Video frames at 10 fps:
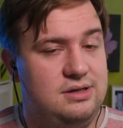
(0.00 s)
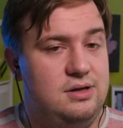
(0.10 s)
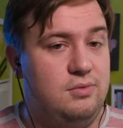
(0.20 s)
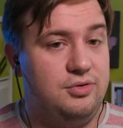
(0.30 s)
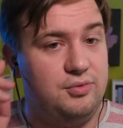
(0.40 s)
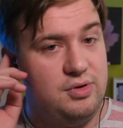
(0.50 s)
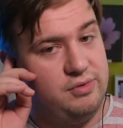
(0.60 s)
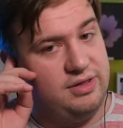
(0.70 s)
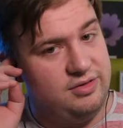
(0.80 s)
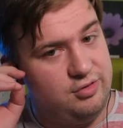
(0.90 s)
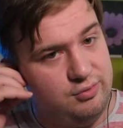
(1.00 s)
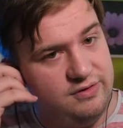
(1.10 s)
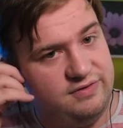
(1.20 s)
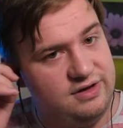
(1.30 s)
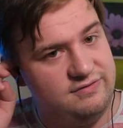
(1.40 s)
what do we want to do with
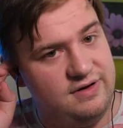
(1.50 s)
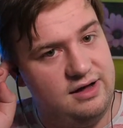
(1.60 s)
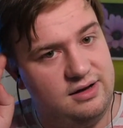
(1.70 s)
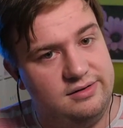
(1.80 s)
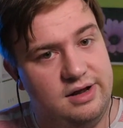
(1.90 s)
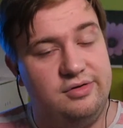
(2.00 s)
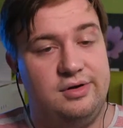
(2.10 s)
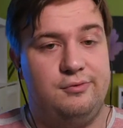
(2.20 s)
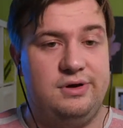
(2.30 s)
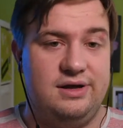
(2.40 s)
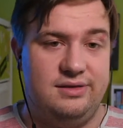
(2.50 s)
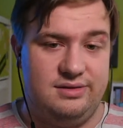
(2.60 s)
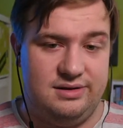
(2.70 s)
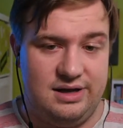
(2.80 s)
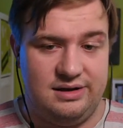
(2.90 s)
that file now that we can
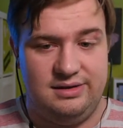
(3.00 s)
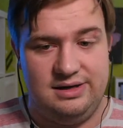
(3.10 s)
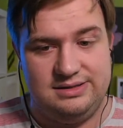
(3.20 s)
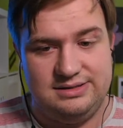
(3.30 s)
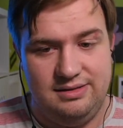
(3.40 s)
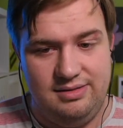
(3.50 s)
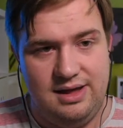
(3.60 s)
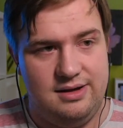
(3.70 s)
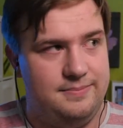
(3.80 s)
detect that it's in there?